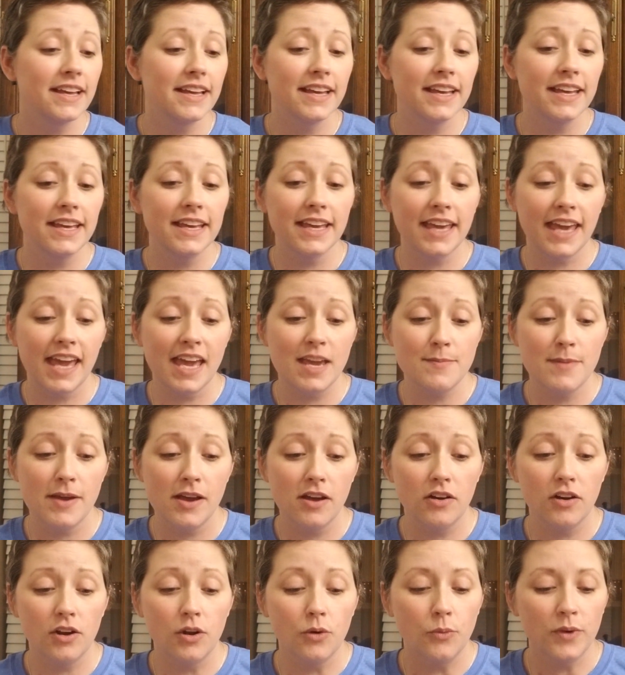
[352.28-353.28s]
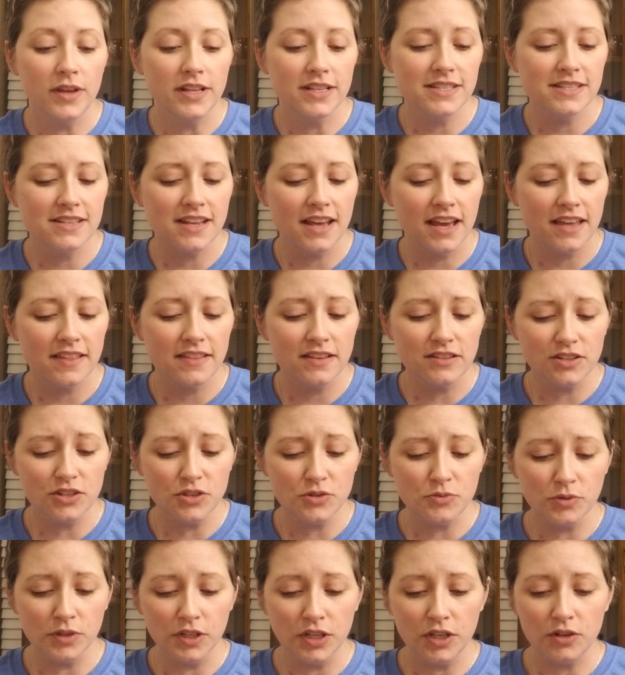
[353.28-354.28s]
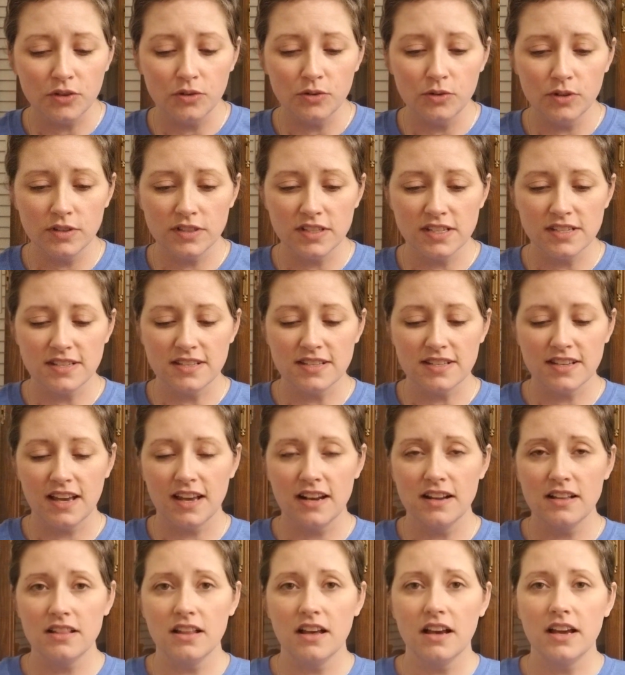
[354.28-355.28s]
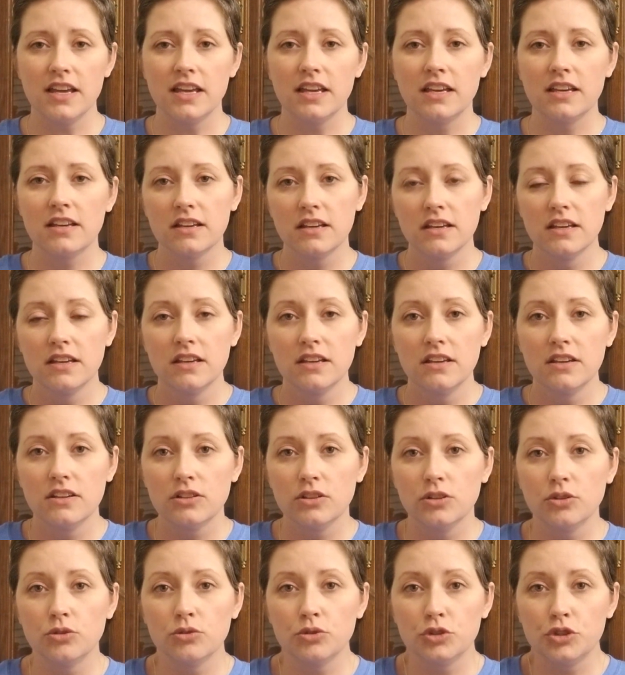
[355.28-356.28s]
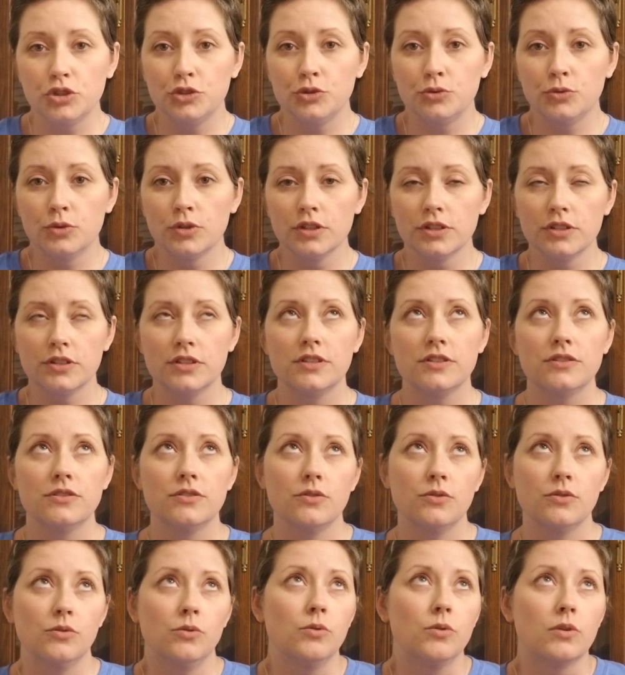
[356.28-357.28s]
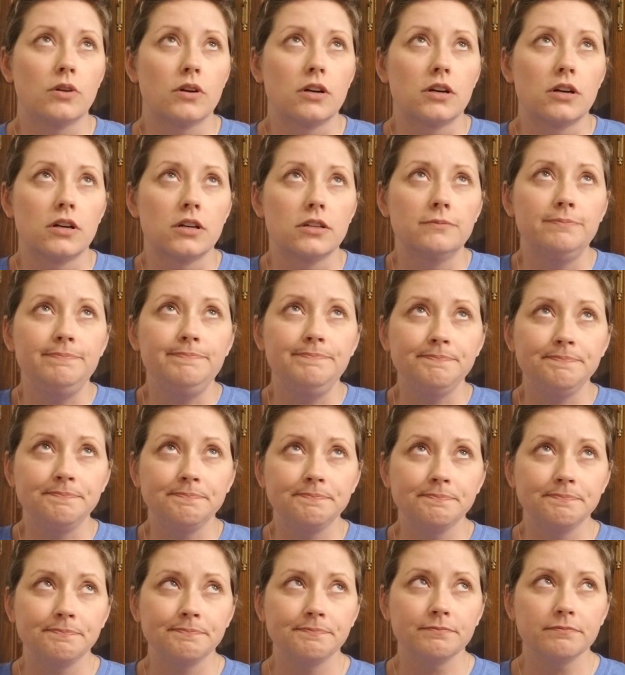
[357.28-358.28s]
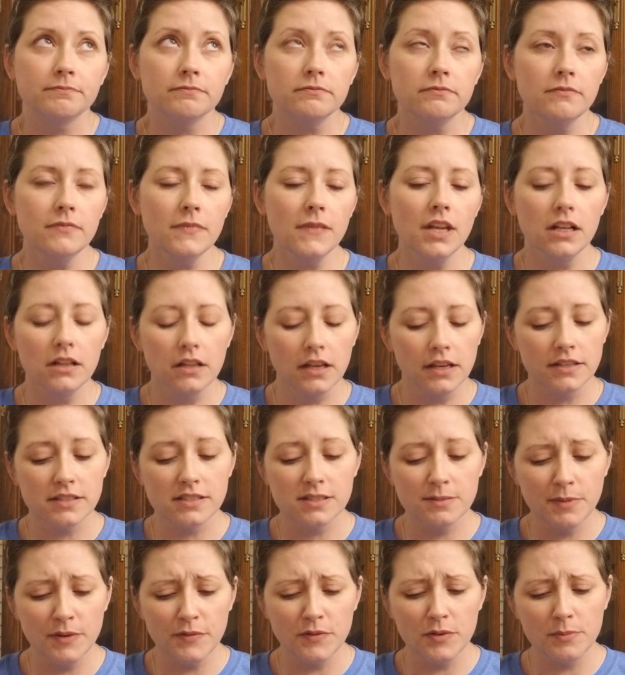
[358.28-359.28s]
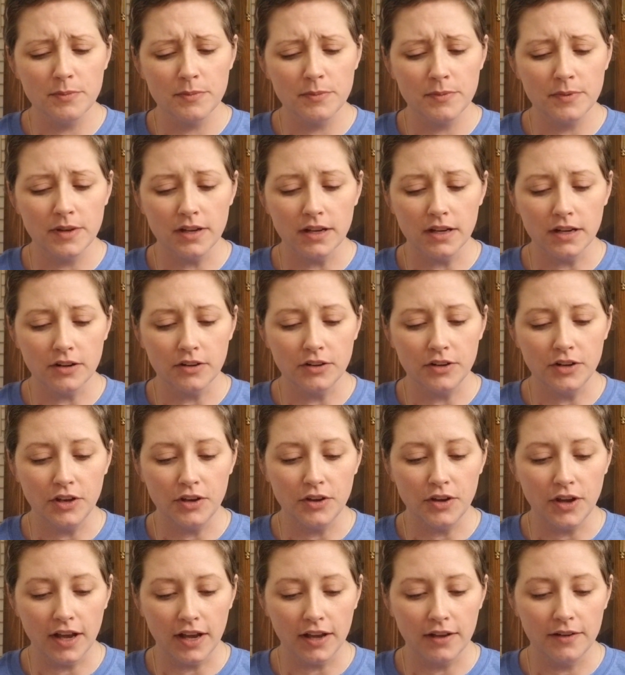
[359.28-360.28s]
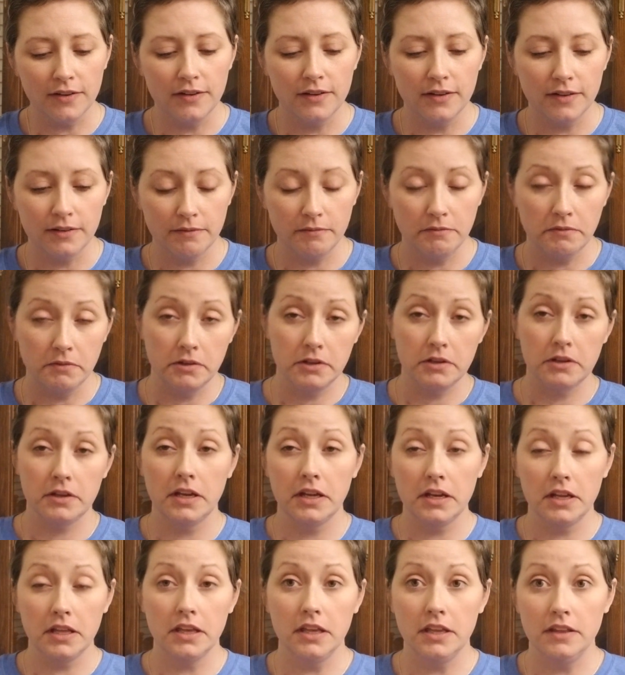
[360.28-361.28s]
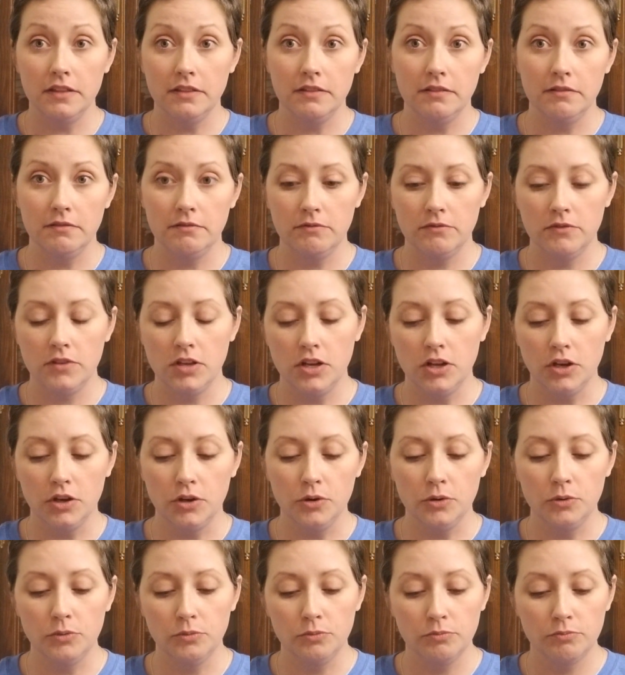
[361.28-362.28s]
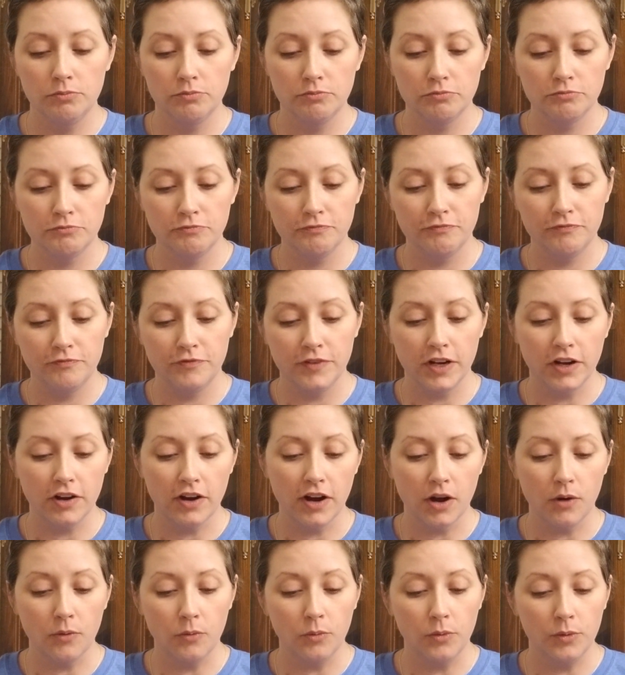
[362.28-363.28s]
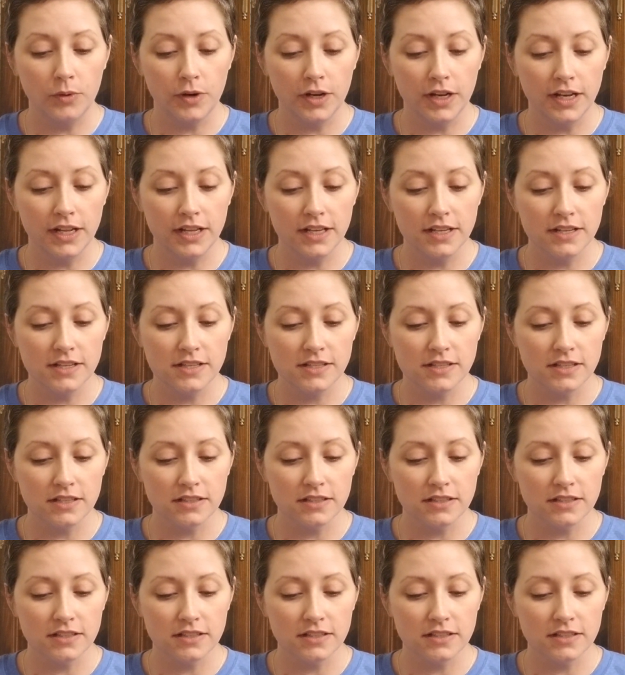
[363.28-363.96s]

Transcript: It came out on a Wednesday. This is really cool because it's kind of like little shorts, or like some of them, I don't know, kind of getting, you know, figure out what it is.